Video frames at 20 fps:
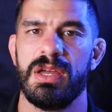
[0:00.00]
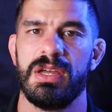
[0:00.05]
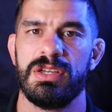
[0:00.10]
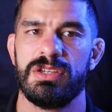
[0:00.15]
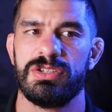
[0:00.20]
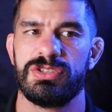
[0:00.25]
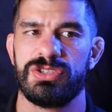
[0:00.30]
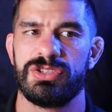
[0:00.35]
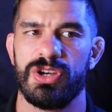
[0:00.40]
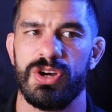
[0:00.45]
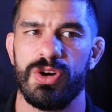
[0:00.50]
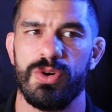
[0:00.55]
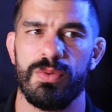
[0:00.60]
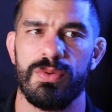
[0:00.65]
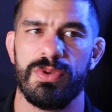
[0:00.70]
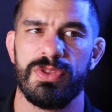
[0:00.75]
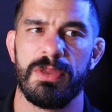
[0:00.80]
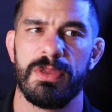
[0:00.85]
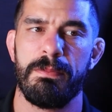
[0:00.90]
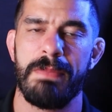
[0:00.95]

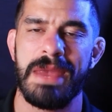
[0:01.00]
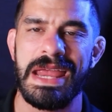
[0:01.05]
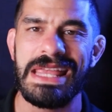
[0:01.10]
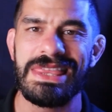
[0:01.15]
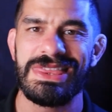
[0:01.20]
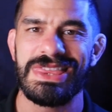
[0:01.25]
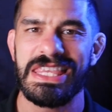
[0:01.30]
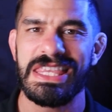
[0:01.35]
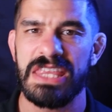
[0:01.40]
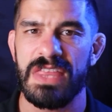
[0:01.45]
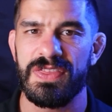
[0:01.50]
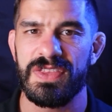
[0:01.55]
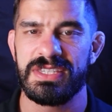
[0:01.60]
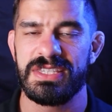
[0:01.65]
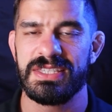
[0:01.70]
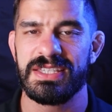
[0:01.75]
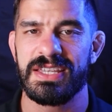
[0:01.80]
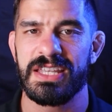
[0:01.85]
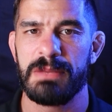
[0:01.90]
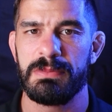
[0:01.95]
So the main thing that this
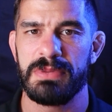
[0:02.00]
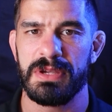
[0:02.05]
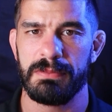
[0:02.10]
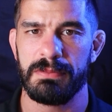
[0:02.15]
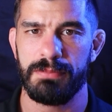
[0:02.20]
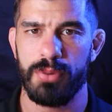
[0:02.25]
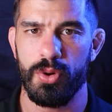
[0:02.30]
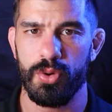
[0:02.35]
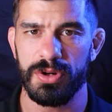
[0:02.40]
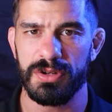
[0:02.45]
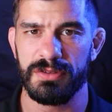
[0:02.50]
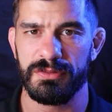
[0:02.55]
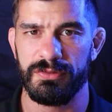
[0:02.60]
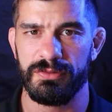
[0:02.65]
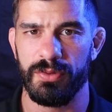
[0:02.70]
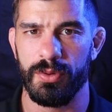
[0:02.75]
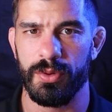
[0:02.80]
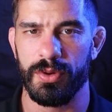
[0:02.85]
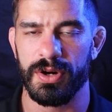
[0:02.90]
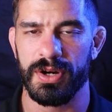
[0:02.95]
is going to be important
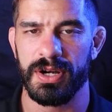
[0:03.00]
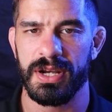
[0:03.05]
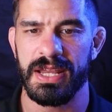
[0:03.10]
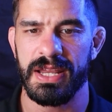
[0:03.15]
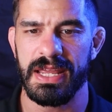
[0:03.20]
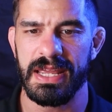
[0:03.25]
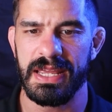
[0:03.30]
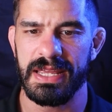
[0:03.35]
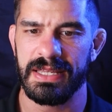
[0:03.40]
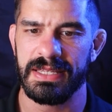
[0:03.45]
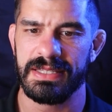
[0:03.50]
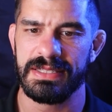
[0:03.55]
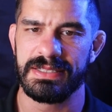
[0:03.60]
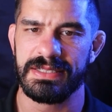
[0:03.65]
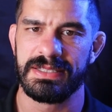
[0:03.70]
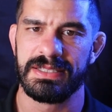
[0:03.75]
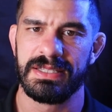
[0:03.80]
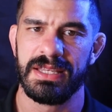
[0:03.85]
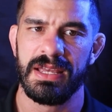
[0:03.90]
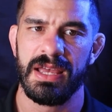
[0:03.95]
for
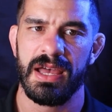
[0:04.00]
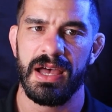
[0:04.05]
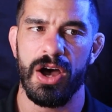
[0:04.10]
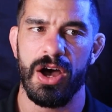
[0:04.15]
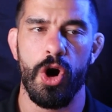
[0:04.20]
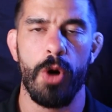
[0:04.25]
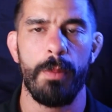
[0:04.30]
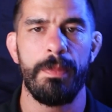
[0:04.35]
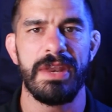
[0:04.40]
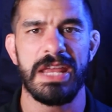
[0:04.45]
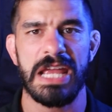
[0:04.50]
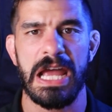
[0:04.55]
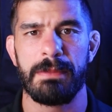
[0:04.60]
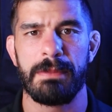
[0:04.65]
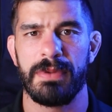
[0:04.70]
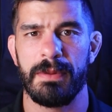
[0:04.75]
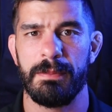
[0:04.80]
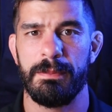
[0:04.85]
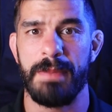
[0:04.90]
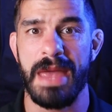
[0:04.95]
is opening
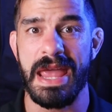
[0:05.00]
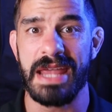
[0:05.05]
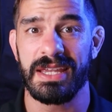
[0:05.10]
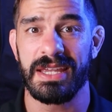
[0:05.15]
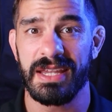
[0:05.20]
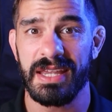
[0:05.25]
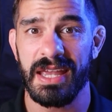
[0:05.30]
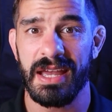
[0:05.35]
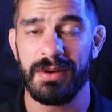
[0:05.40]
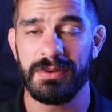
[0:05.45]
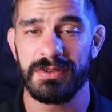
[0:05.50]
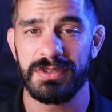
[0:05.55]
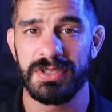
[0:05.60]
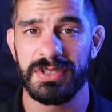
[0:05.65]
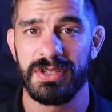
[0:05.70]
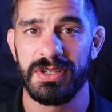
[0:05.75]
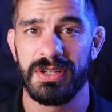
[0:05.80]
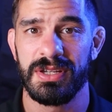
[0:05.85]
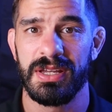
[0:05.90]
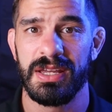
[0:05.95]
up a bank
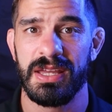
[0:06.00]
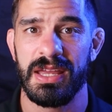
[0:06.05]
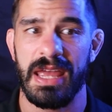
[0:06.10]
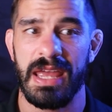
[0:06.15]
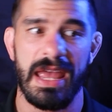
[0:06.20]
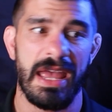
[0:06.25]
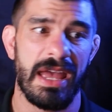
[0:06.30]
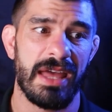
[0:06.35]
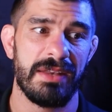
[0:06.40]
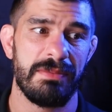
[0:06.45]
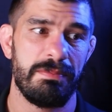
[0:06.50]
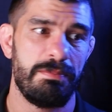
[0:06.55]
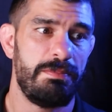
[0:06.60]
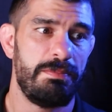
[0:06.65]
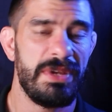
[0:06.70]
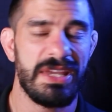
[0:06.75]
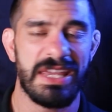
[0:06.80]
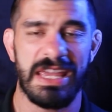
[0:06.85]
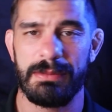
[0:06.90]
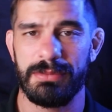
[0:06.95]
account and
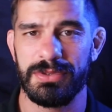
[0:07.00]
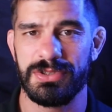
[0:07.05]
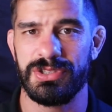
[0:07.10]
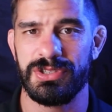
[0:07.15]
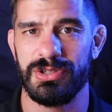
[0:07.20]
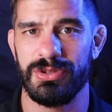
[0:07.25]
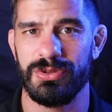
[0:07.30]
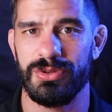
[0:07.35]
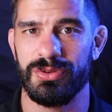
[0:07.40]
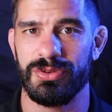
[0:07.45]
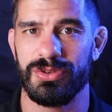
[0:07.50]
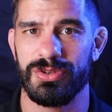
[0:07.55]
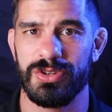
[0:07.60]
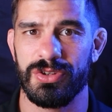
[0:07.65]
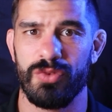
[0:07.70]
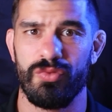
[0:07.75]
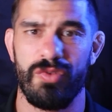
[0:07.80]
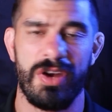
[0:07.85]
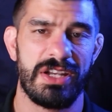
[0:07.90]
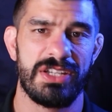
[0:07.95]
being able to
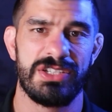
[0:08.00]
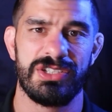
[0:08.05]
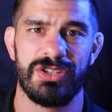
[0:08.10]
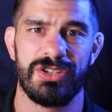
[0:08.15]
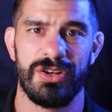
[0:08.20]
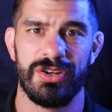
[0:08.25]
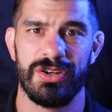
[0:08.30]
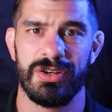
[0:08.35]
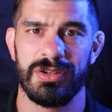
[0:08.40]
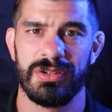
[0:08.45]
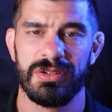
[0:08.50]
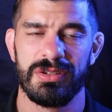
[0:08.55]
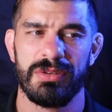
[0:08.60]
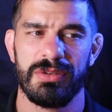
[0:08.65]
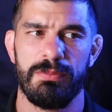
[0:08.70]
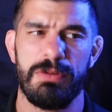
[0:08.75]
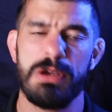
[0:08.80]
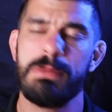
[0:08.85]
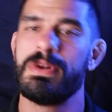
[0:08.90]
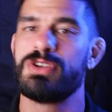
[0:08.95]
register.
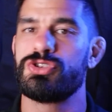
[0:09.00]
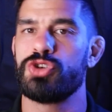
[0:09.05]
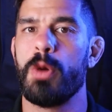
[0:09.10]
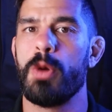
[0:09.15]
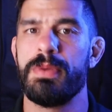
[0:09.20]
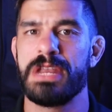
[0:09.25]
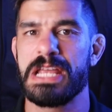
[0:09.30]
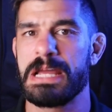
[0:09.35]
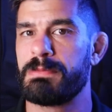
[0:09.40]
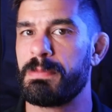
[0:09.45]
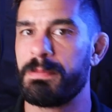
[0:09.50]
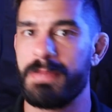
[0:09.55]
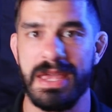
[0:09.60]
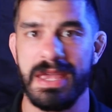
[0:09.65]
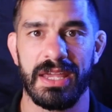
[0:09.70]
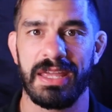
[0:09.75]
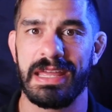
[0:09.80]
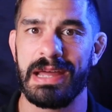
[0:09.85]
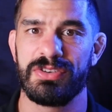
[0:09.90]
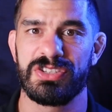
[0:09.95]
Pretty much opening up a
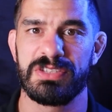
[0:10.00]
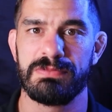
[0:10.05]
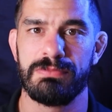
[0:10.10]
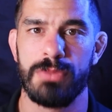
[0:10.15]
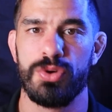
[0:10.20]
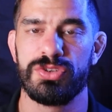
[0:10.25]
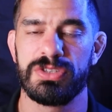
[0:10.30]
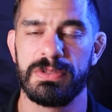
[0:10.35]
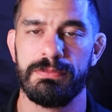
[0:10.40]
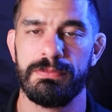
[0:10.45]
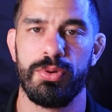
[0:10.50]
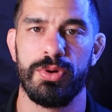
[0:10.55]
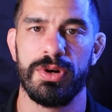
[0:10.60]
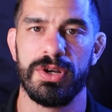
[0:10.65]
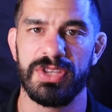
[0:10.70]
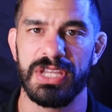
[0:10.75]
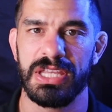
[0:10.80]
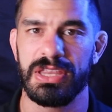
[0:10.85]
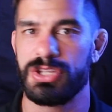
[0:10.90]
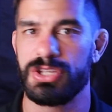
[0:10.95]
bank account is the most
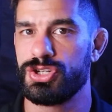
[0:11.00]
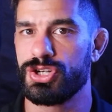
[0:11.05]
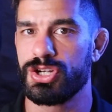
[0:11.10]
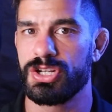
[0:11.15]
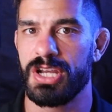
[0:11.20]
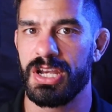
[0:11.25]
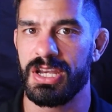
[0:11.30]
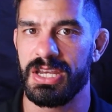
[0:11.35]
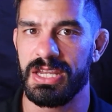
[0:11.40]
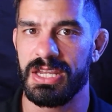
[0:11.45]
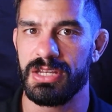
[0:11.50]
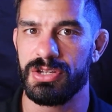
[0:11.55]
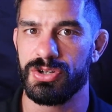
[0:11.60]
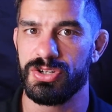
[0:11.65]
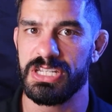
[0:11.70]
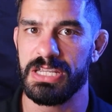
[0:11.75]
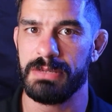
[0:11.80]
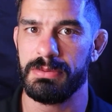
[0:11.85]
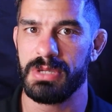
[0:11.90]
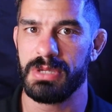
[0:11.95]
important thing that you're going to need your
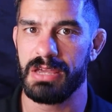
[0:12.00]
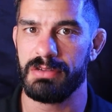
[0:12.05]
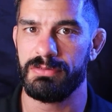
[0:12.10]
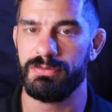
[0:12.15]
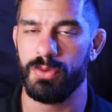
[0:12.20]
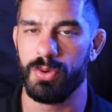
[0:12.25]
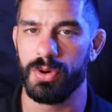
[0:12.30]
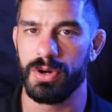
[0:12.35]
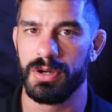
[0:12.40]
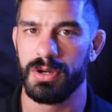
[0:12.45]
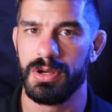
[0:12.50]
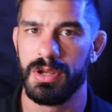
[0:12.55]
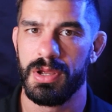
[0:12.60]
DBA for.